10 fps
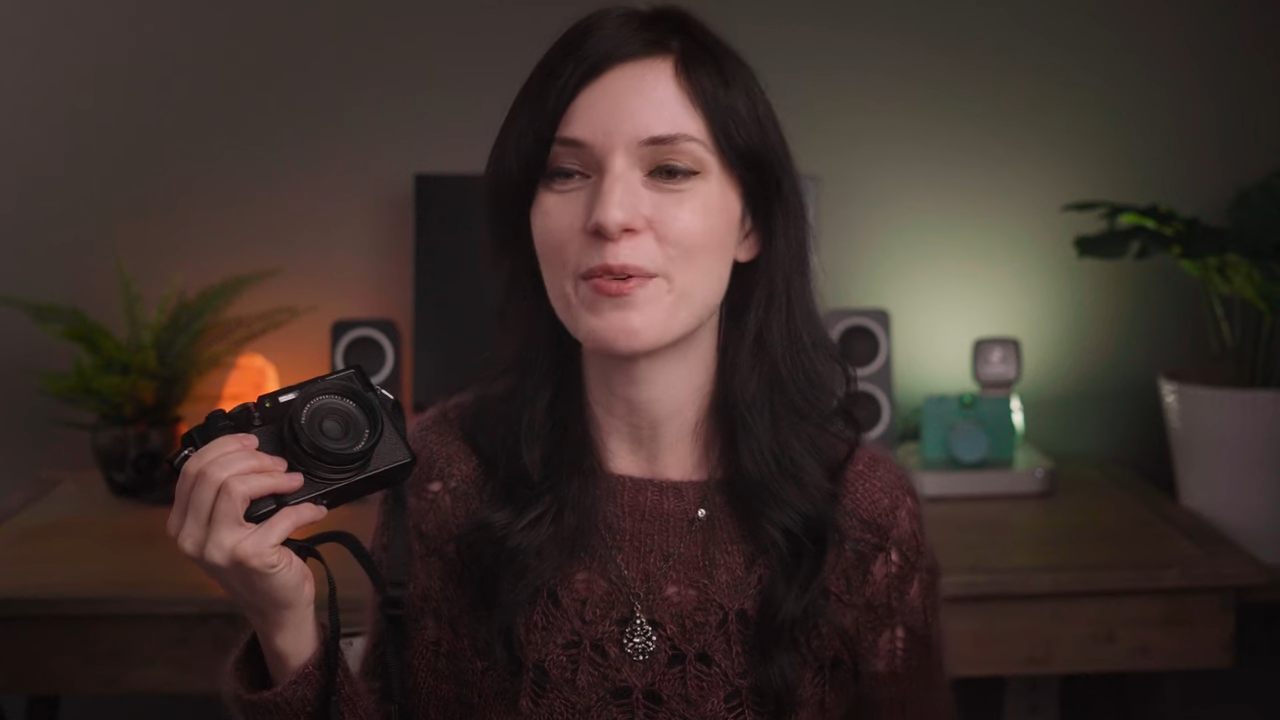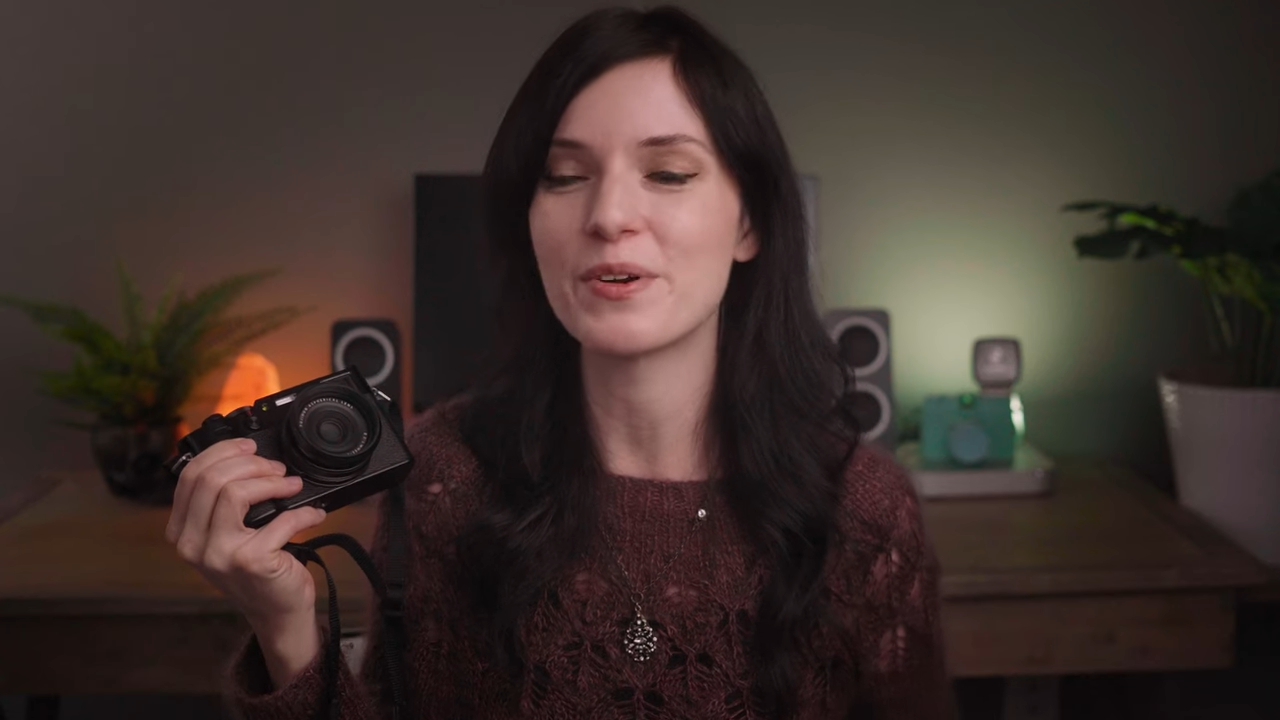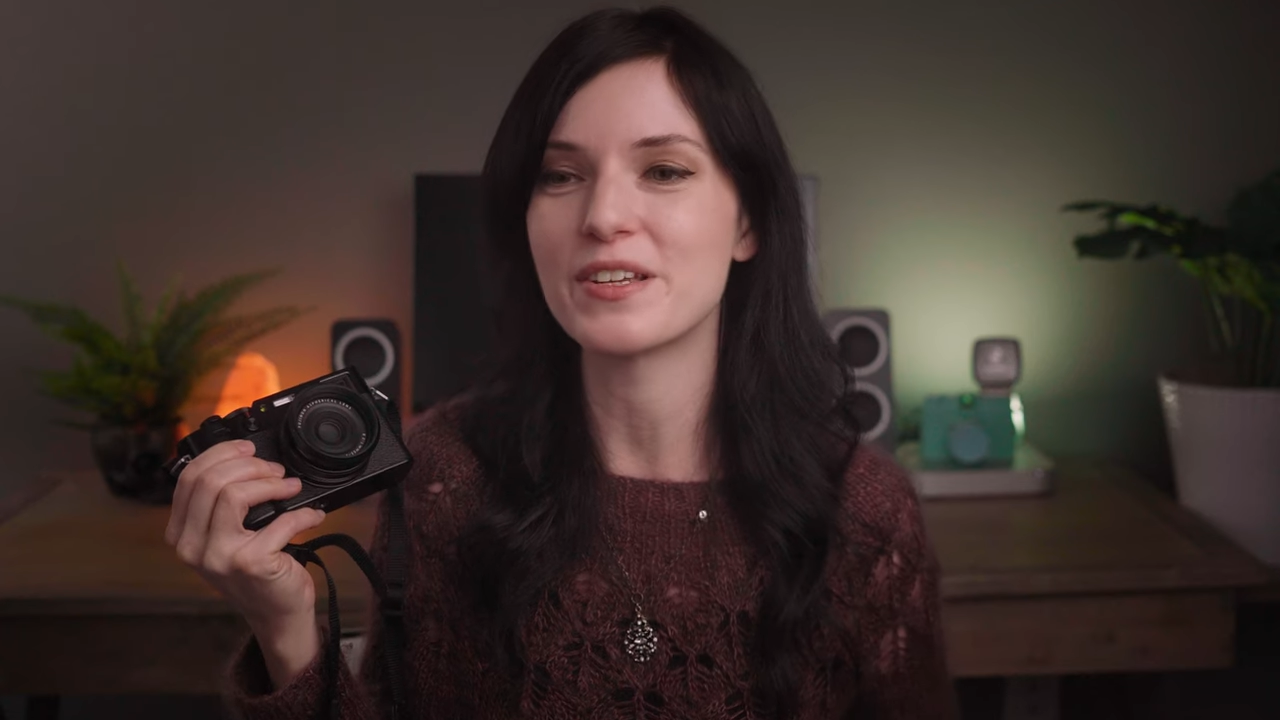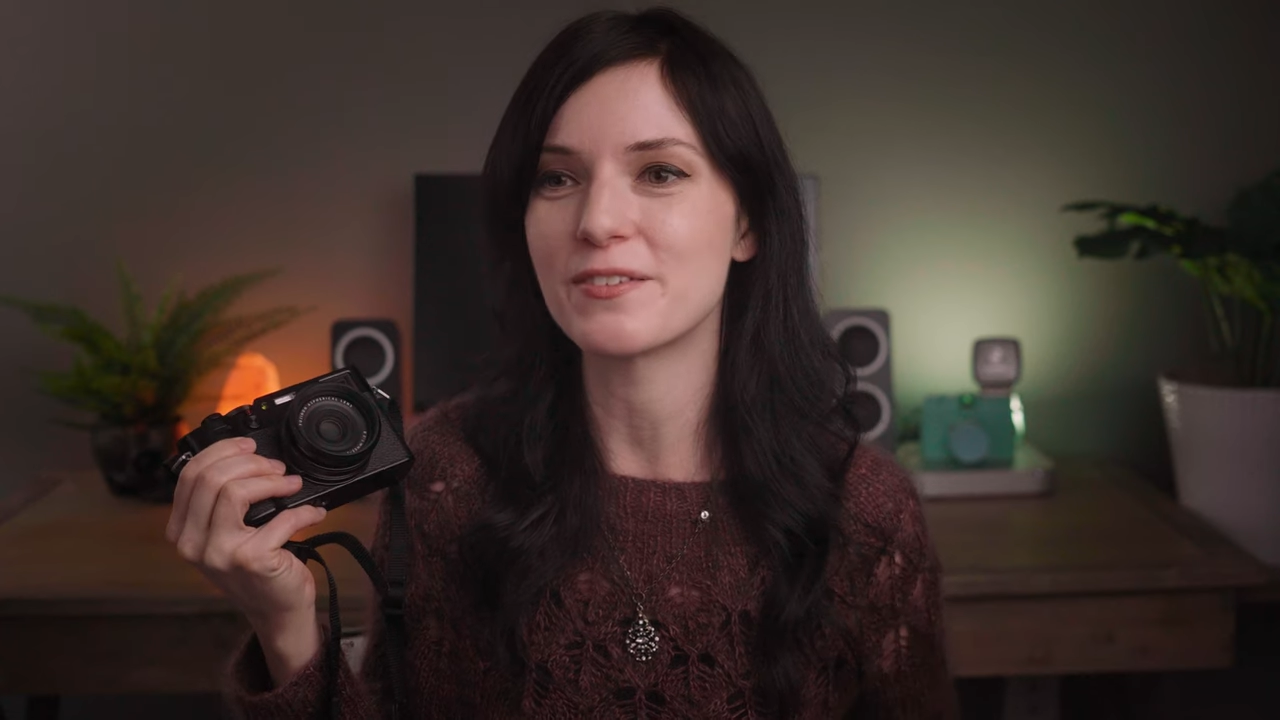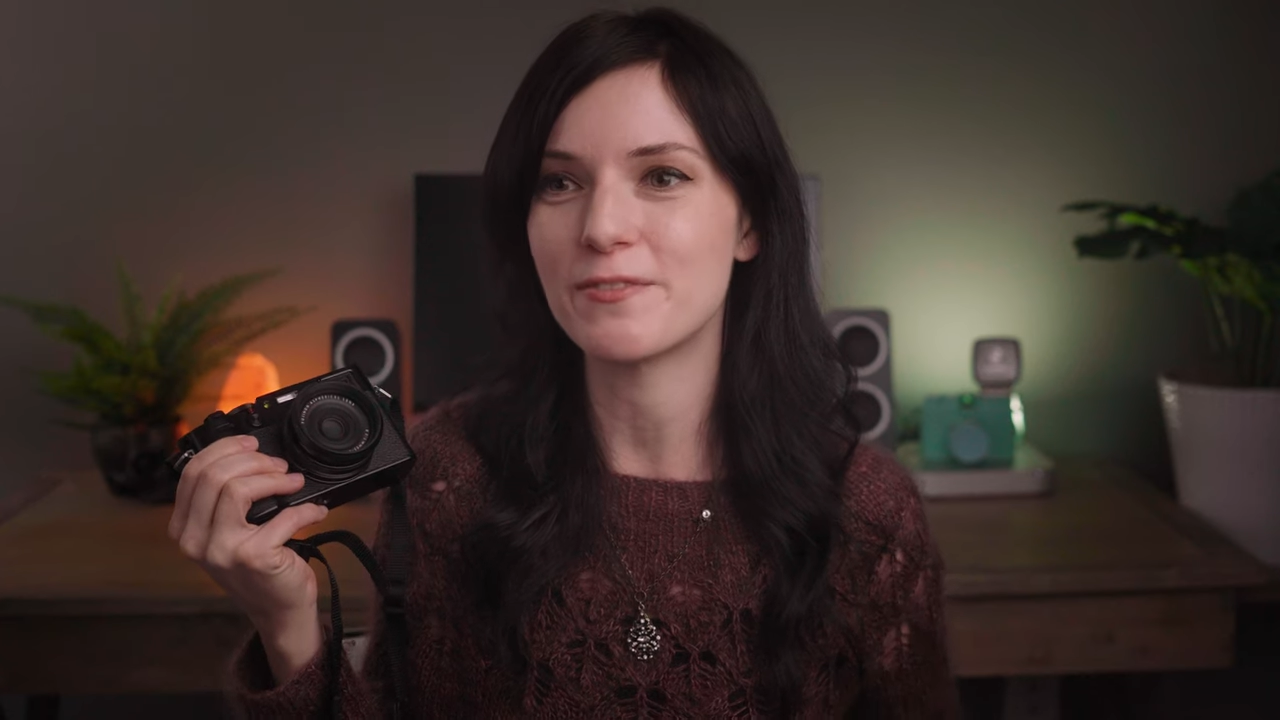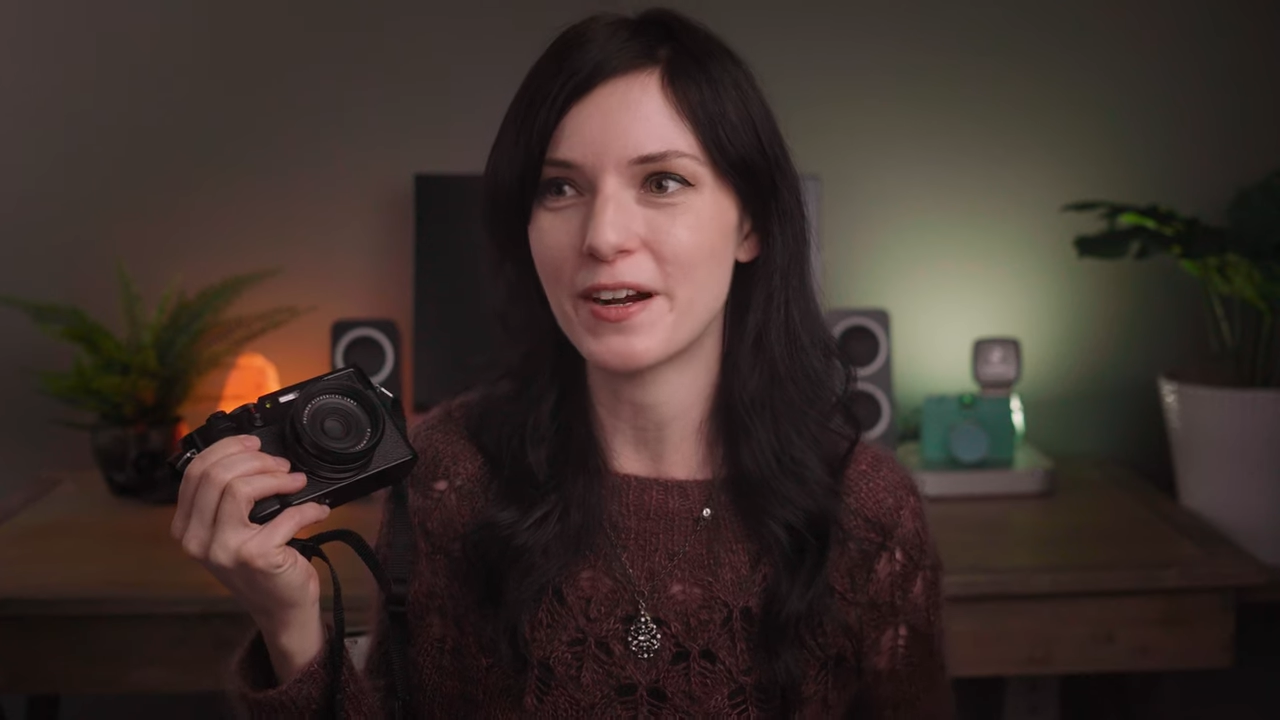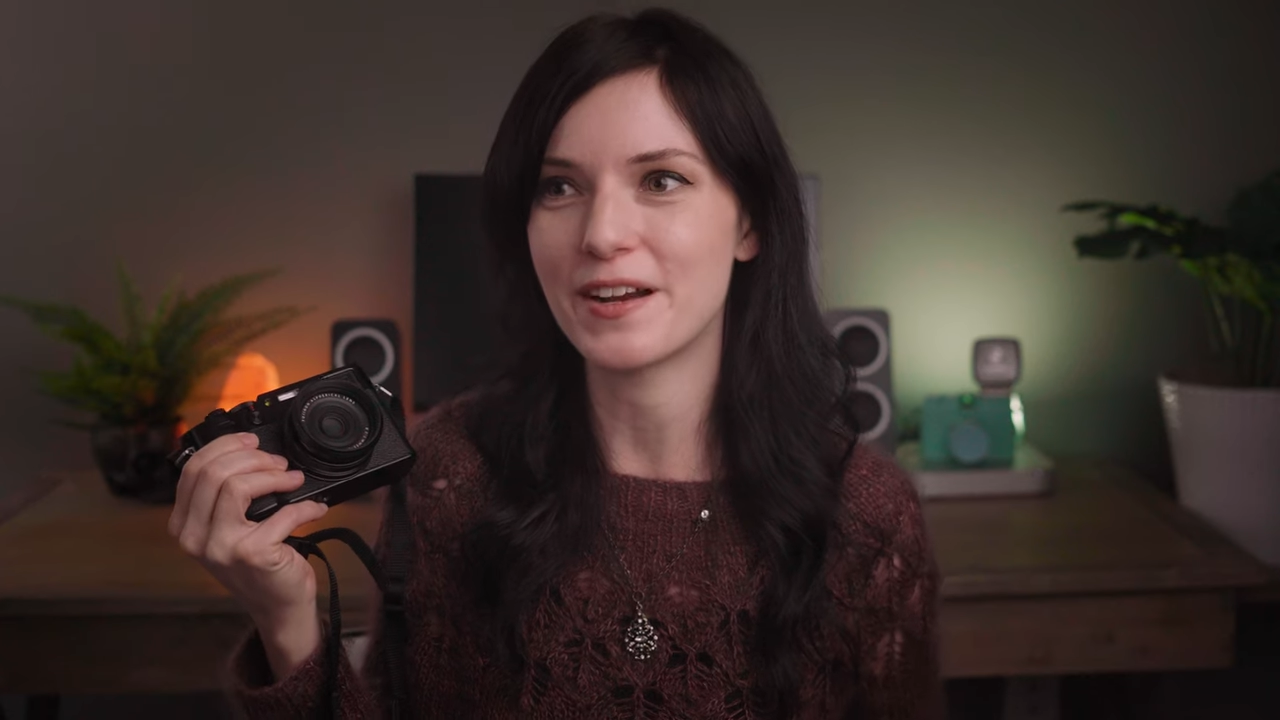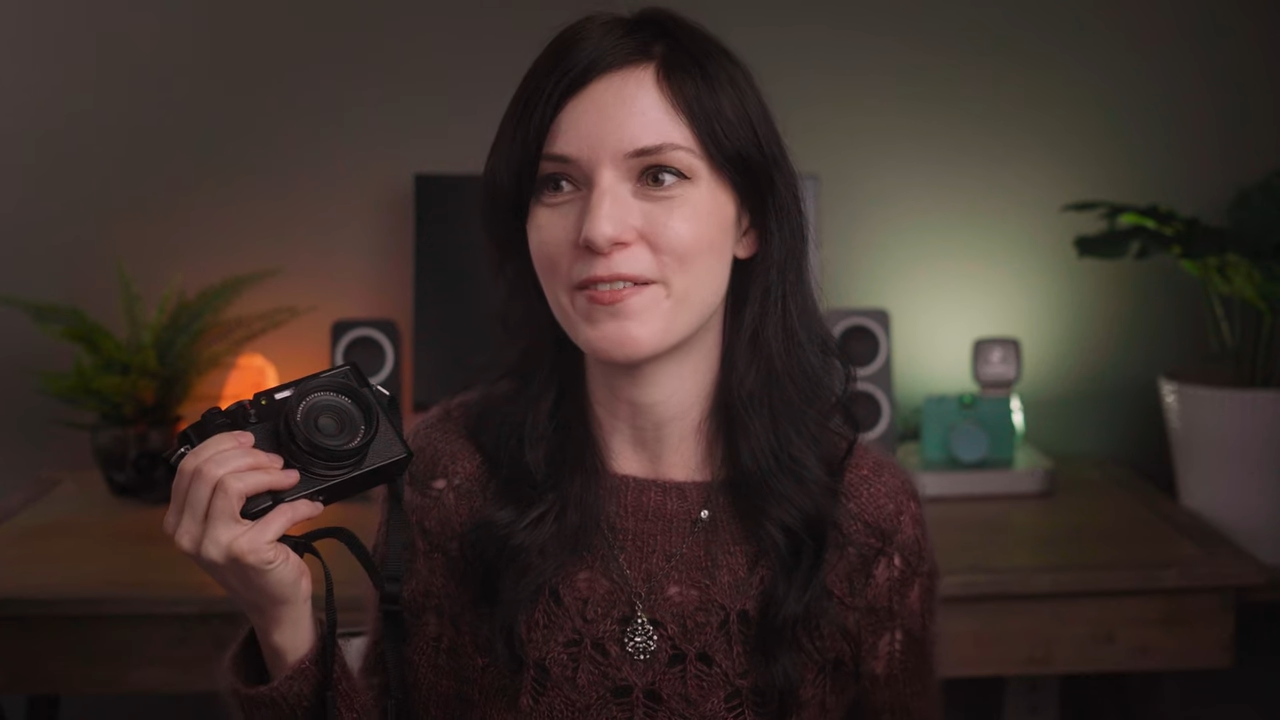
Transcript: was very,